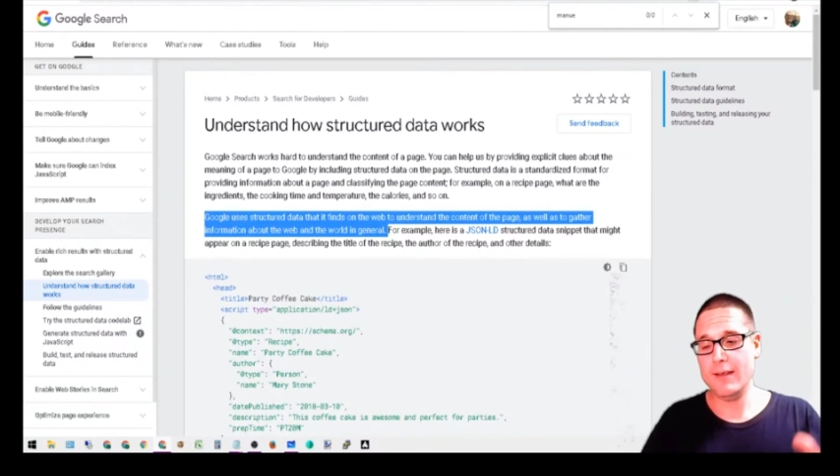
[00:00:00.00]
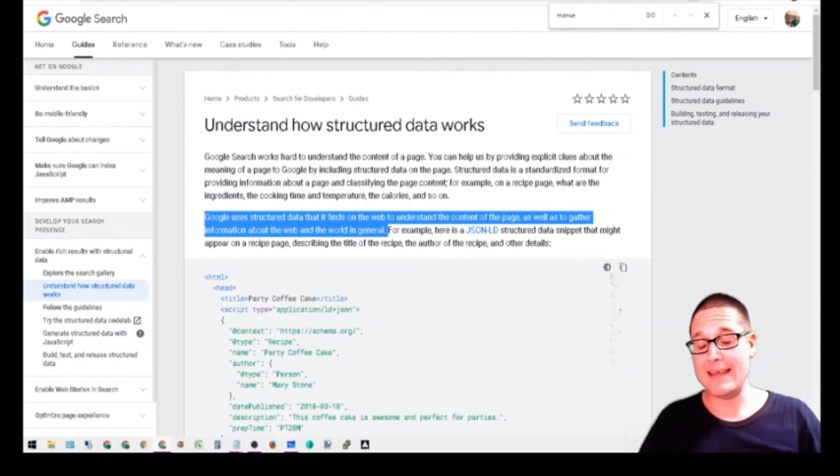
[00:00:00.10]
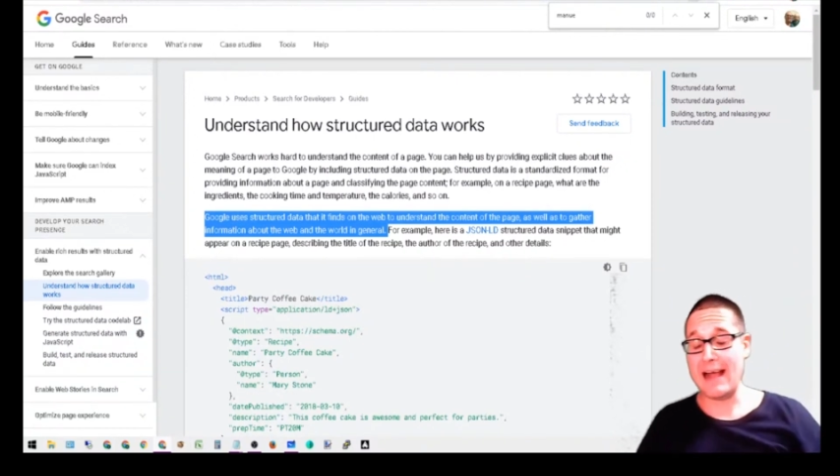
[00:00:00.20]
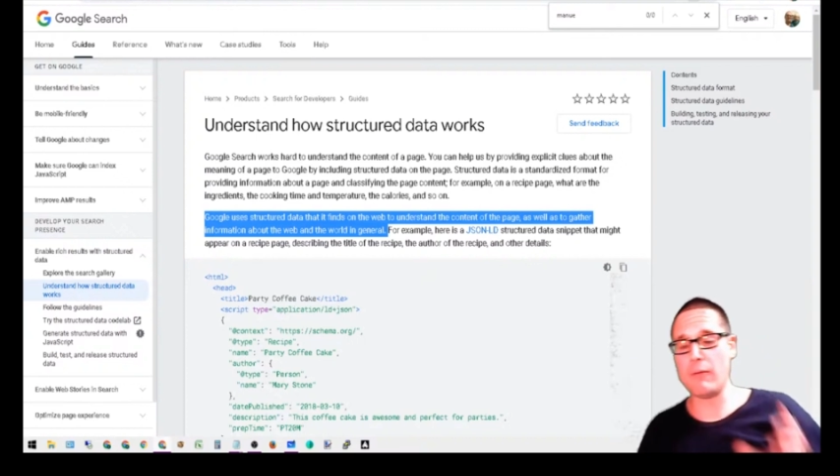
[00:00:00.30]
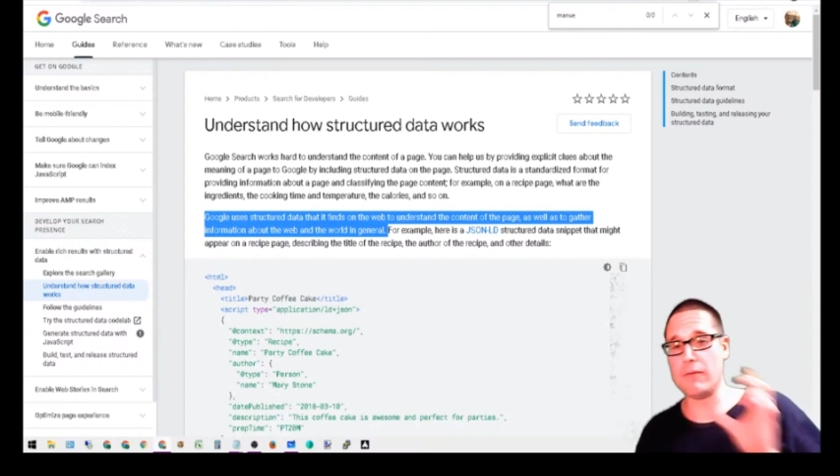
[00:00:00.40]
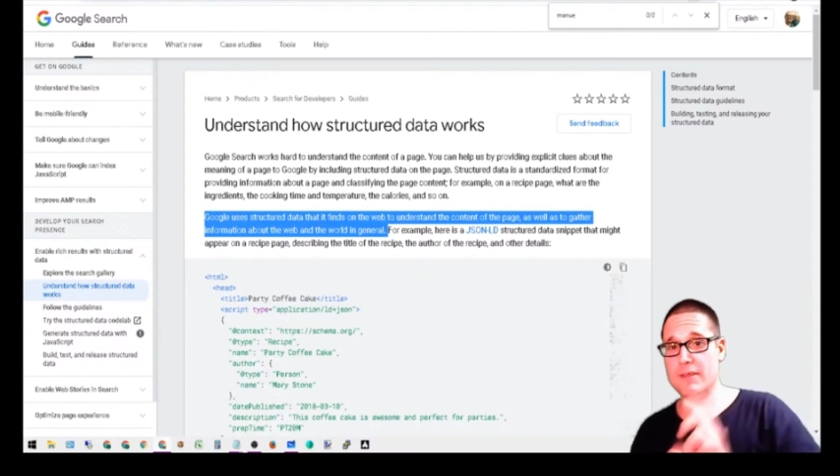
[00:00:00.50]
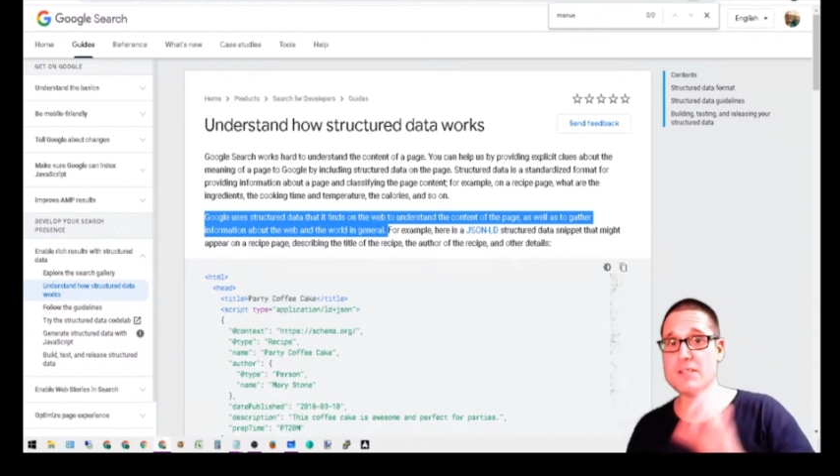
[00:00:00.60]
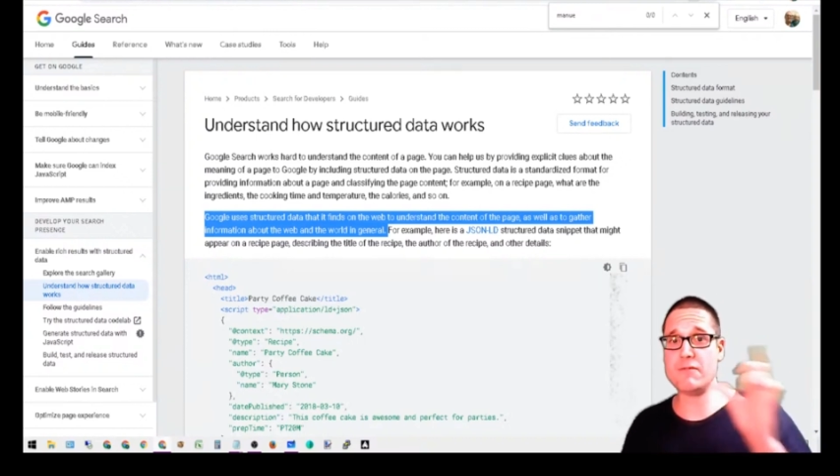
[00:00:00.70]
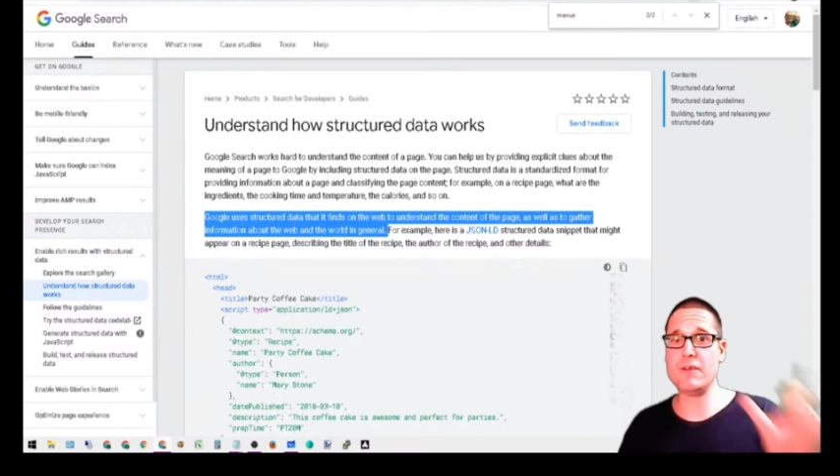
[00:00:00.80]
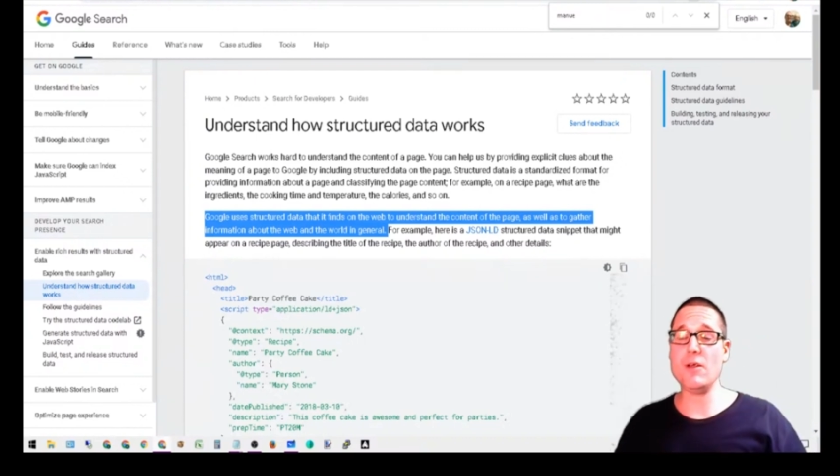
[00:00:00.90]
Now,
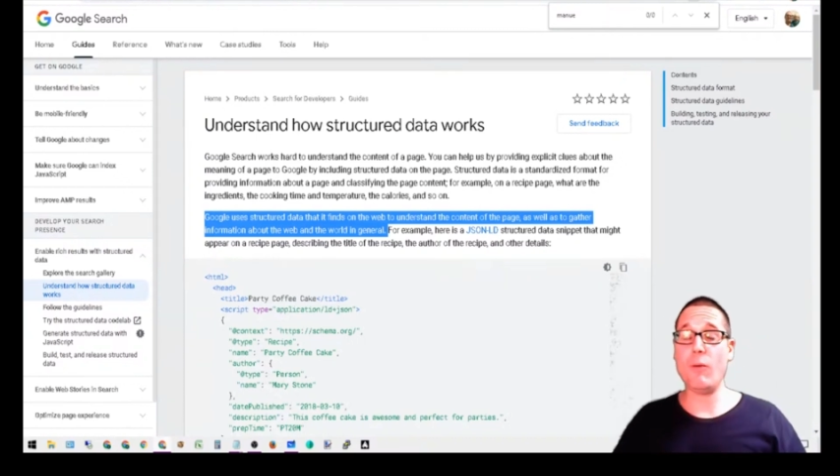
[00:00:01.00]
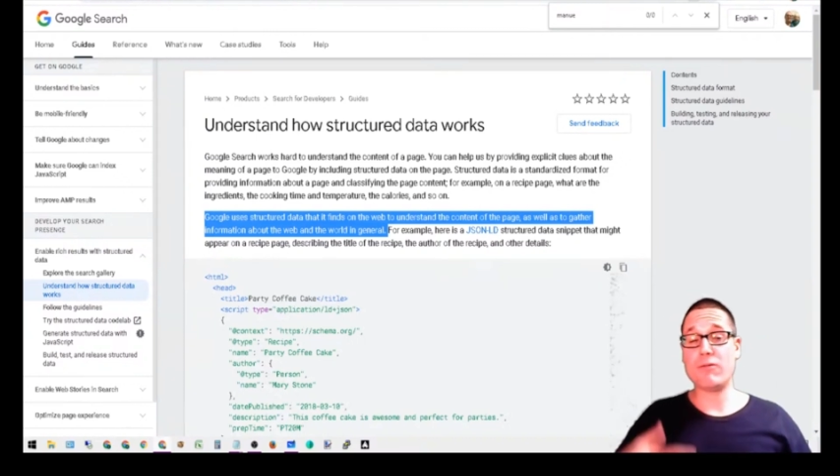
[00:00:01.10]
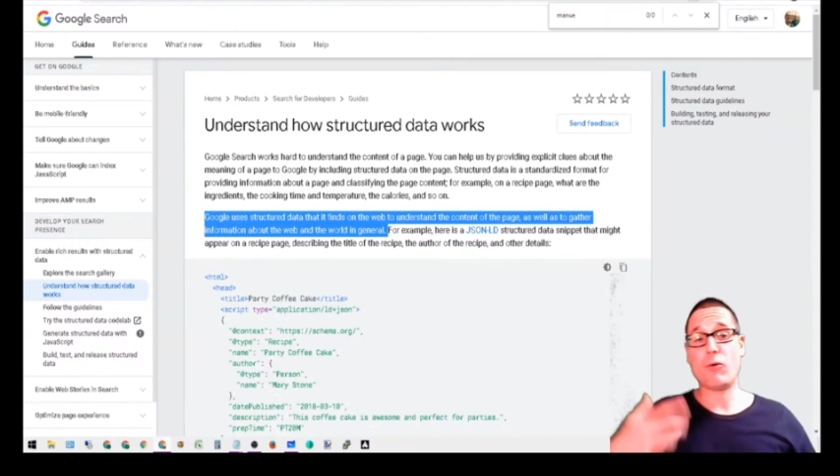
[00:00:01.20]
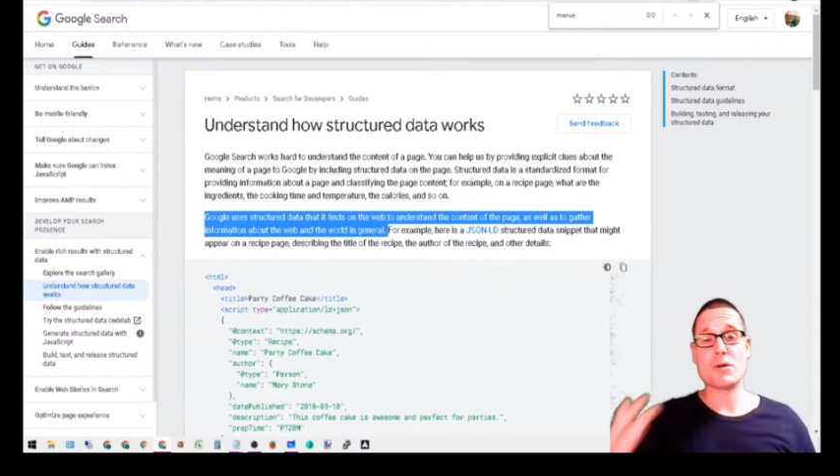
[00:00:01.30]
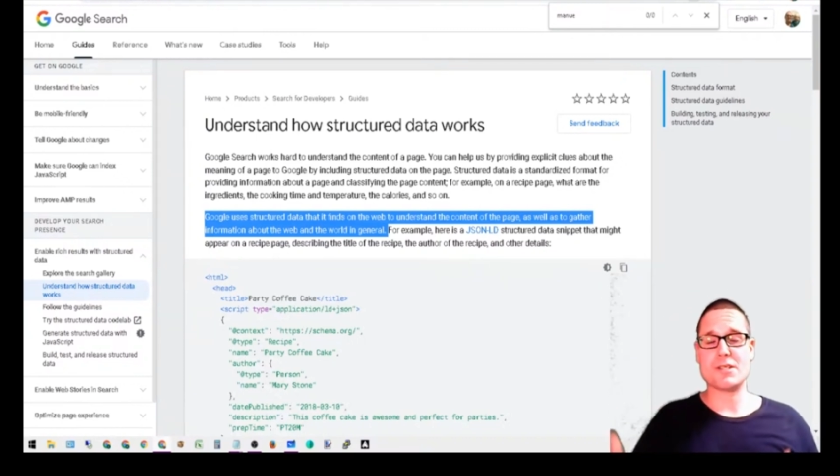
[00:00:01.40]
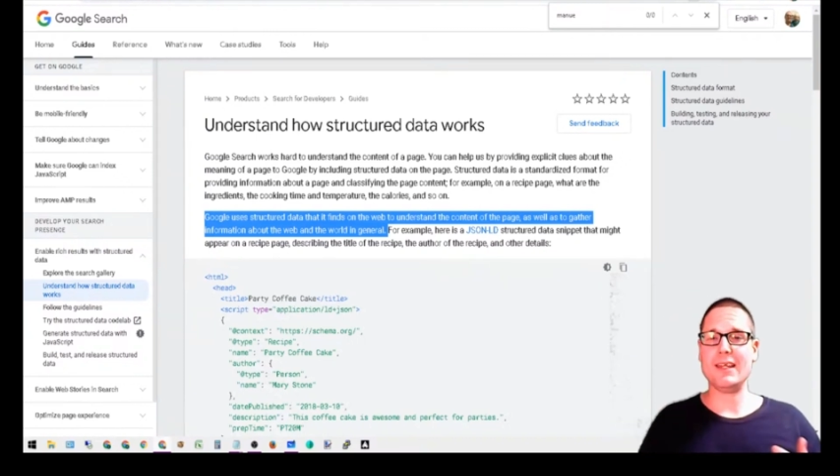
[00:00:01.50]
this video, of course,